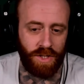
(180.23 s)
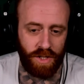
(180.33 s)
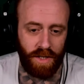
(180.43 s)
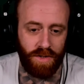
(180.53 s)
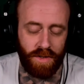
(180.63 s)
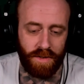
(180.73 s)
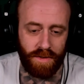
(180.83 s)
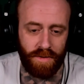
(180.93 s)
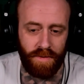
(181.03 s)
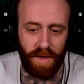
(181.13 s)

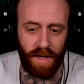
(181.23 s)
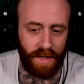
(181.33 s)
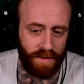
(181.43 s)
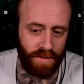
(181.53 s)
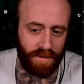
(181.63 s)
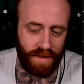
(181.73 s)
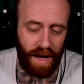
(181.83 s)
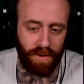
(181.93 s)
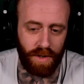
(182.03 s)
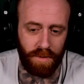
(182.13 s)
changes. And the
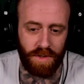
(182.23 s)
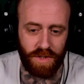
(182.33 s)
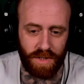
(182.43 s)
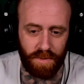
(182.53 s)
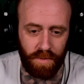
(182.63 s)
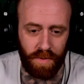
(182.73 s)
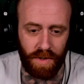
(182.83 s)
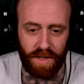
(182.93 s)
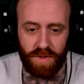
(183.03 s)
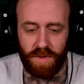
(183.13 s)
outcome is just
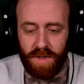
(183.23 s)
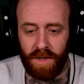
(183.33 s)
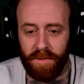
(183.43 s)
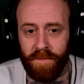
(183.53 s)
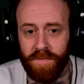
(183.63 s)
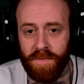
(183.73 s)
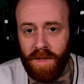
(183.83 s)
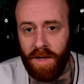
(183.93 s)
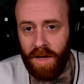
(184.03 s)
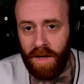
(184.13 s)
pretty interesting.
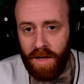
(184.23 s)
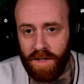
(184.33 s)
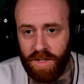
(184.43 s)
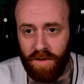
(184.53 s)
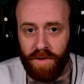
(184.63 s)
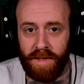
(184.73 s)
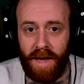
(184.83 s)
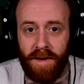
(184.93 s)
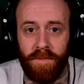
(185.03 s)
Stuff like that.